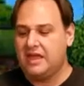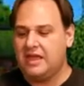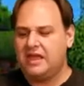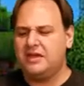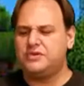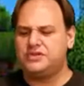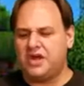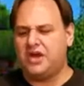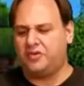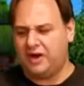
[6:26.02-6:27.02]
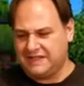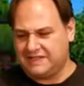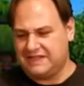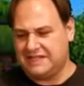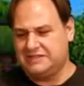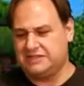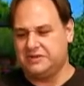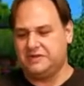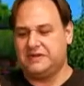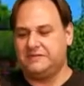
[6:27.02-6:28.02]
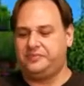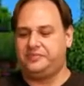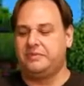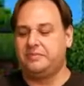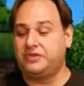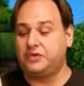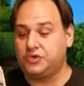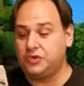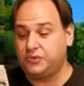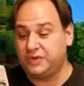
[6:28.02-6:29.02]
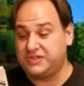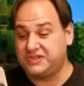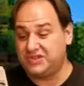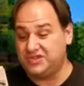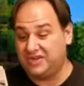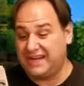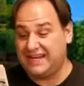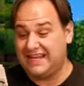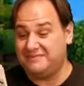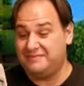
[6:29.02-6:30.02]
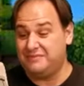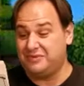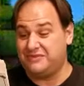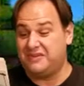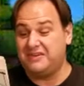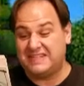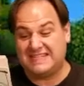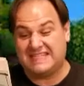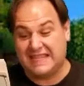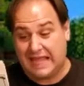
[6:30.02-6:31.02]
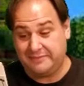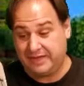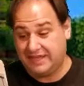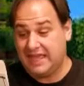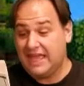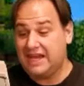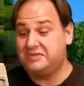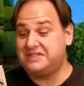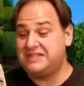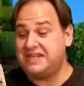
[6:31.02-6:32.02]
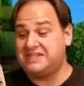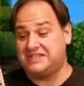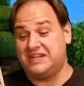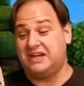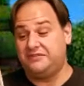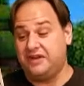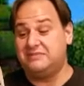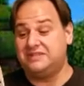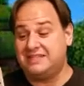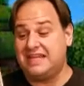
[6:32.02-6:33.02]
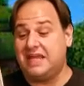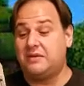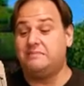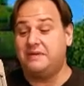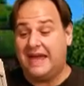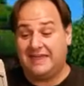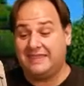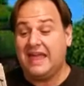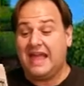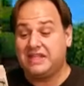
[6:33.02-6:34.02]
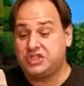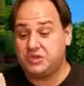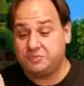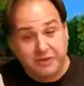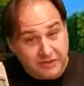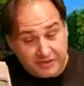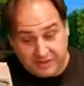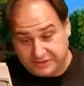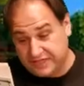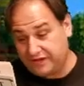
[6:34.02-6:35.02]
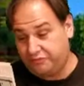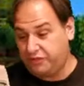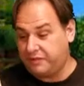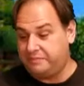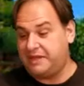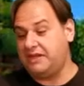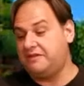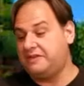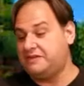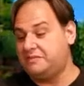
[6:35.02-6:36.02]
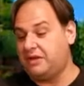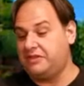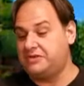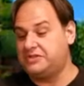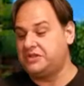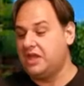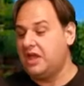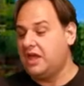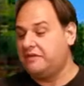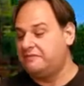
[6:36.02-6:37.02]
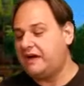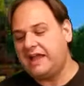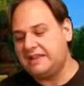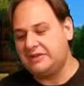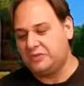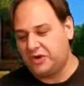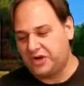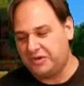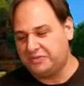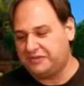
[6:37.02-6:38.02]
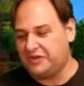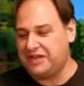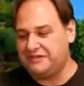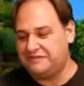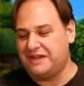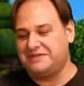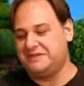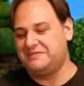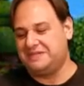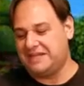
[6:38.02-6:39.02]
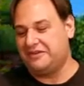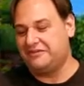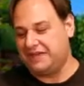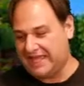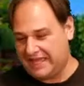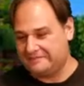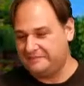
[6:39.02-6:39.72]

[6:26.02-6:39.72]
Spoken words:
"It was all right," said Stuart. But the truth was the drain was very slimy, and it was necessary for him to take a bath and sprinkle himself with a bit of his mother's violet water before he felt himself again.